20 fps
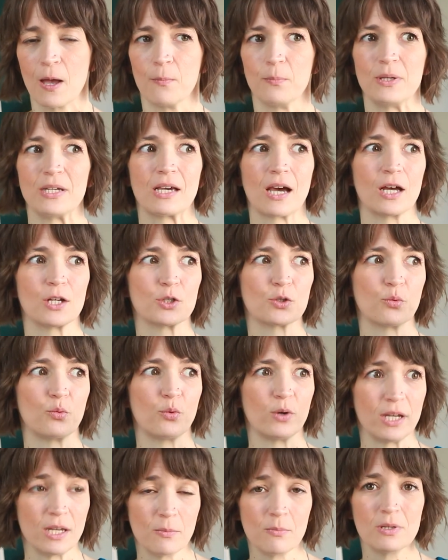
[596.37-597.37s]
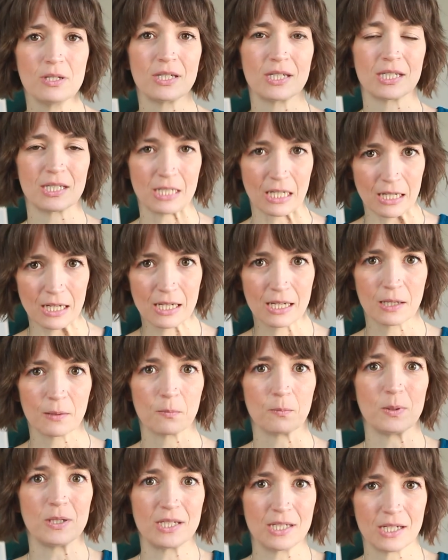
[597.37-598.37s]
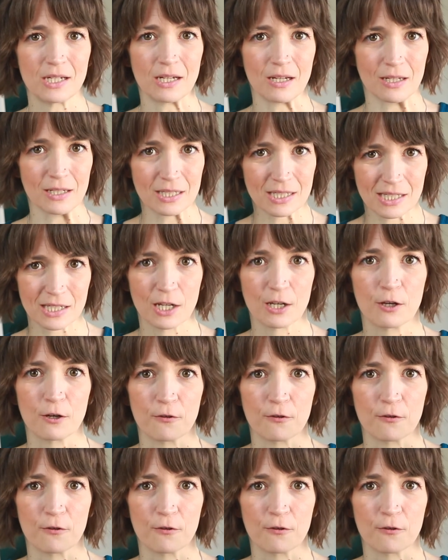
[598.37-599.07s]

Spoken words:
because we mistake busyness